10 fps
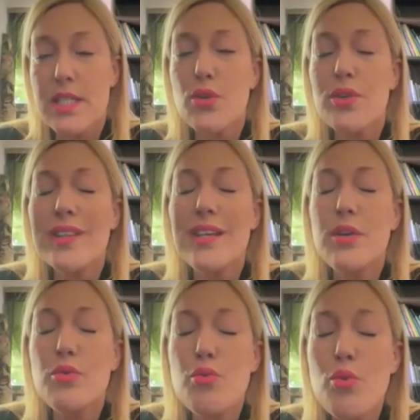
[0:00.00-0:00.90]
So the
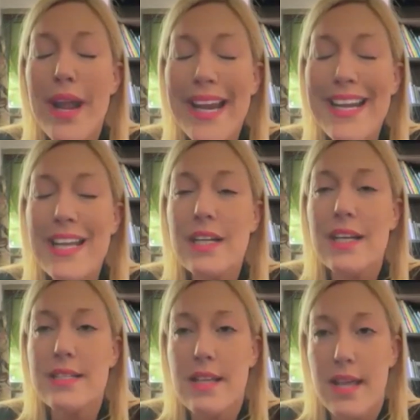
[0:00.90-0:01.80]
Iranian
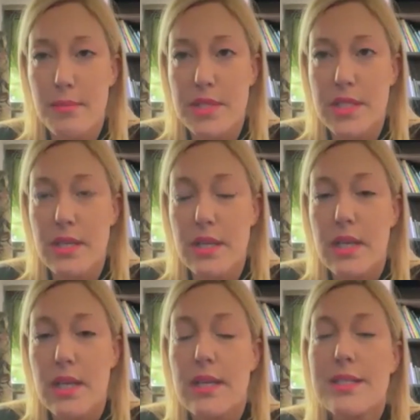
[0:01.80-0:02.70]
attempt
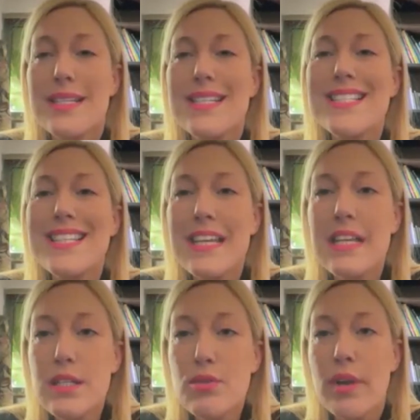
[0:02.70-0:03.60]
to
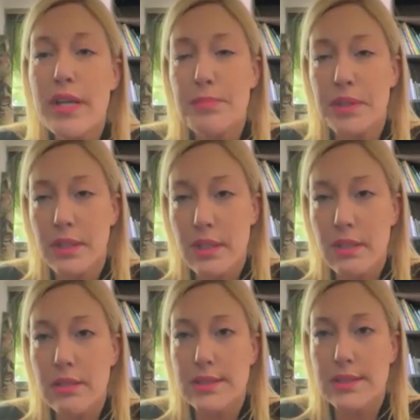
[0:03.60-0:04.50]
disintegrate
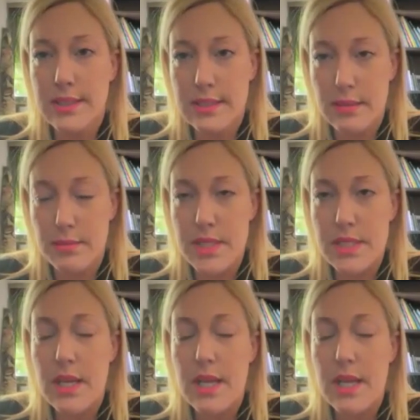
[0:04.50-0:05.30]
political systems,